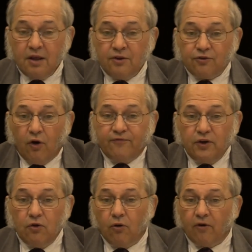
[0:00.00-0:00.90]
So if
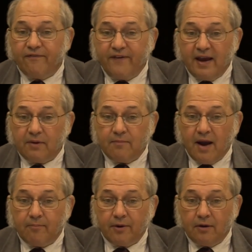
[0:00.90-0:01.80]
you or a family
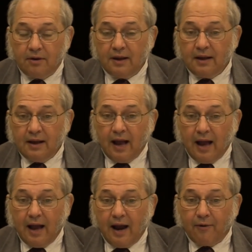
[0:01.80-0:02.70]
member
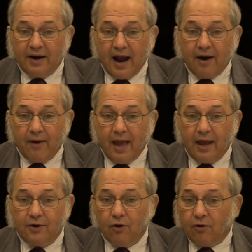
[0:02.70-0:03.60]
are an
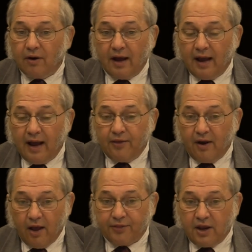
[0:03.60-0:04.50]
RN or other
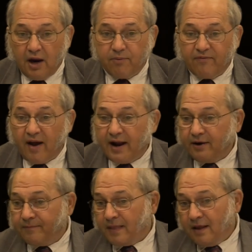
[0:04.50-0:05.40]
healthcare
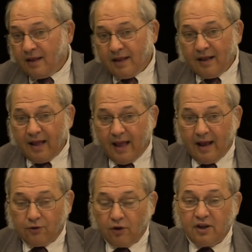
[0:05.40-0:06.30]
provider
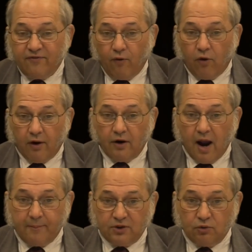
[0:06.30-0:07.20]
looking for an
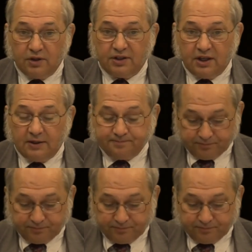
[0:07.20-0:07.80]
opportunity